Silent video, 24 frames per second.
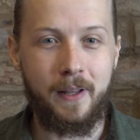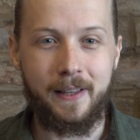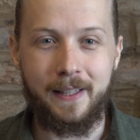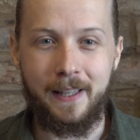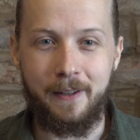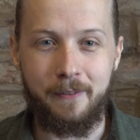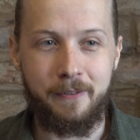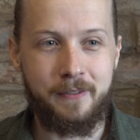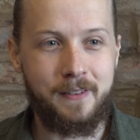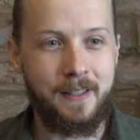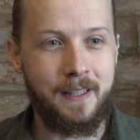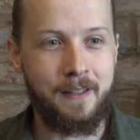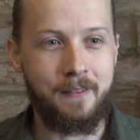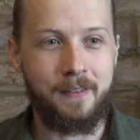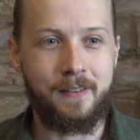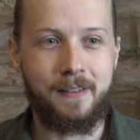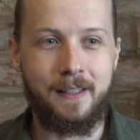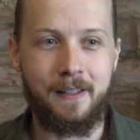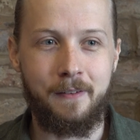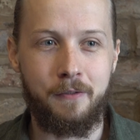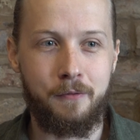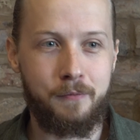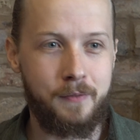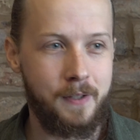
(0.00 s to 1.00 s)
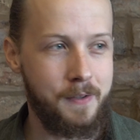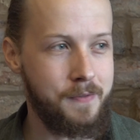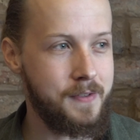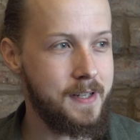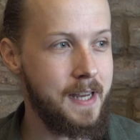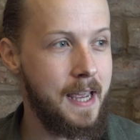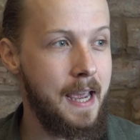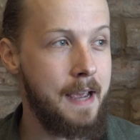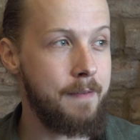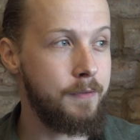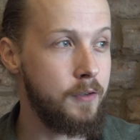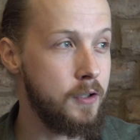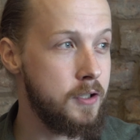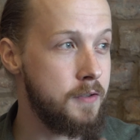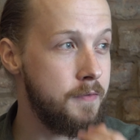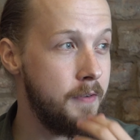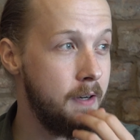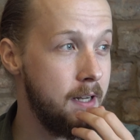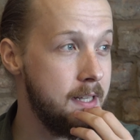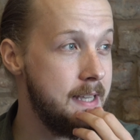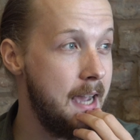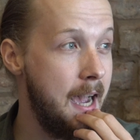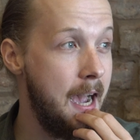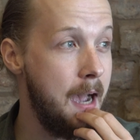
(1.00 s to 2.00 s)
they've served us for
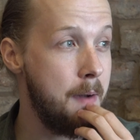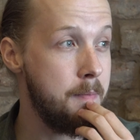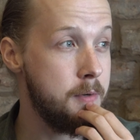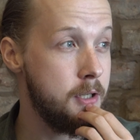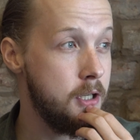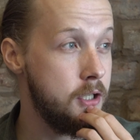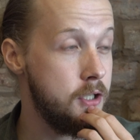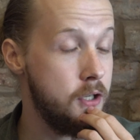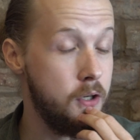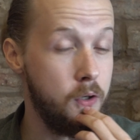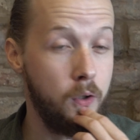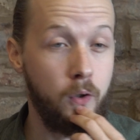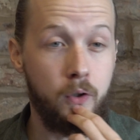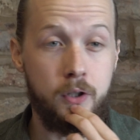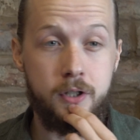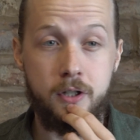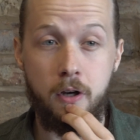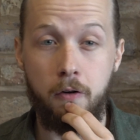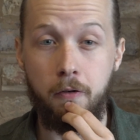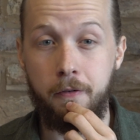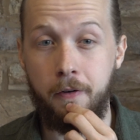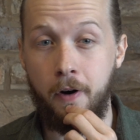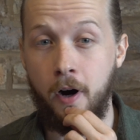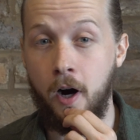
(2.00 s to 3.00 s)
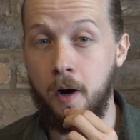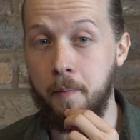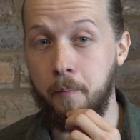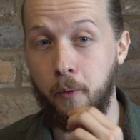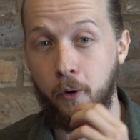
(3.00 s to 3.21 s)
the time as a tool so far,